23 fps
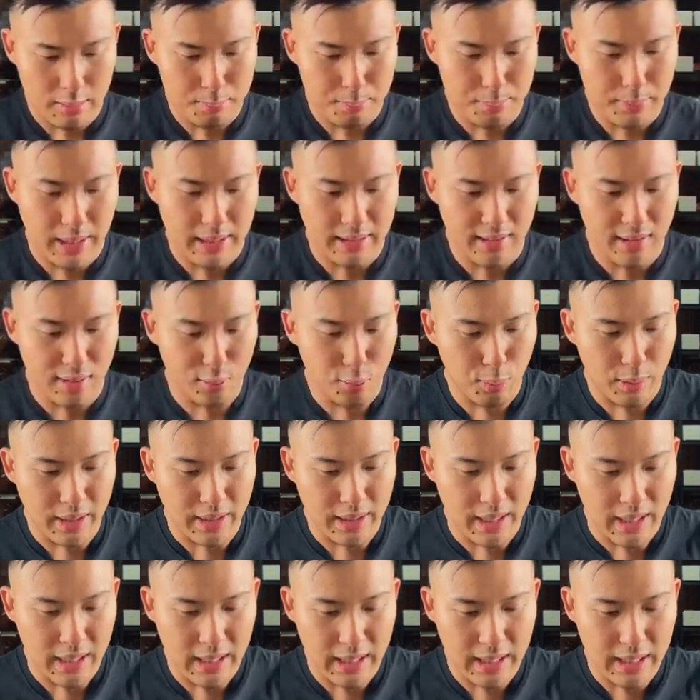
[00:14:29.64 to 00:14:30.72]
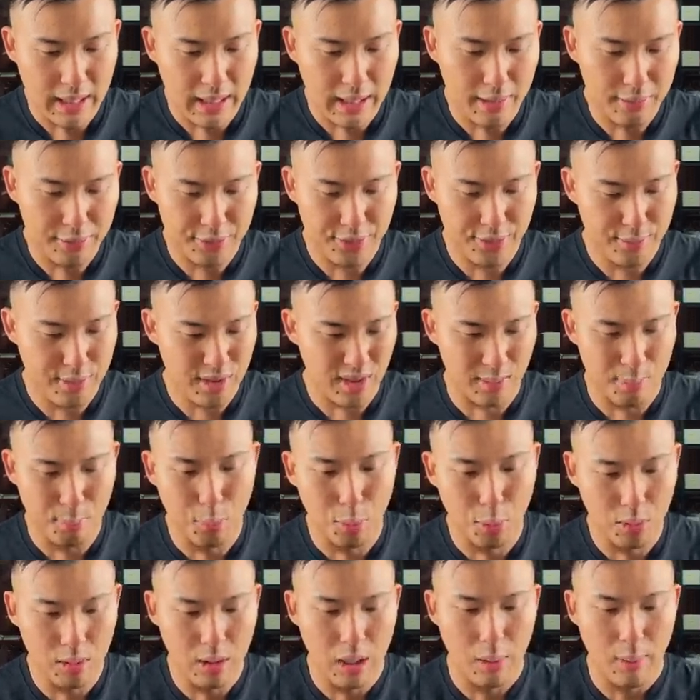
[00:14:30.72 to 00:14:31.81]
I'll break this one in half. Just
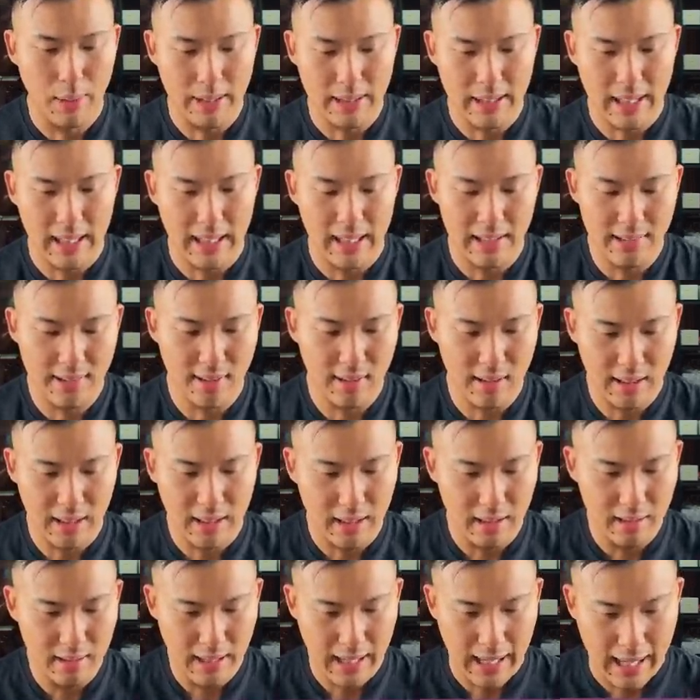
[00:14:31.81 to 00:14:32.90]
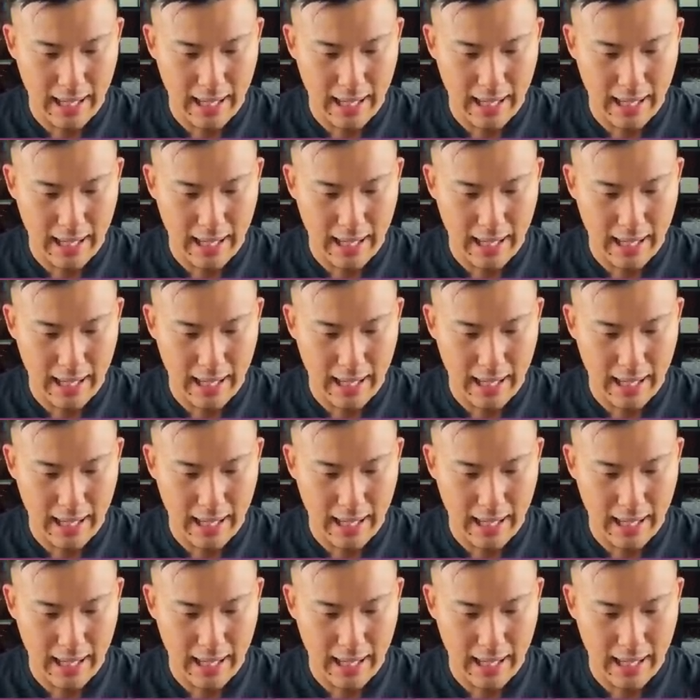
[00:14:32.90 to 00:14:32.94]
more low-end cards here.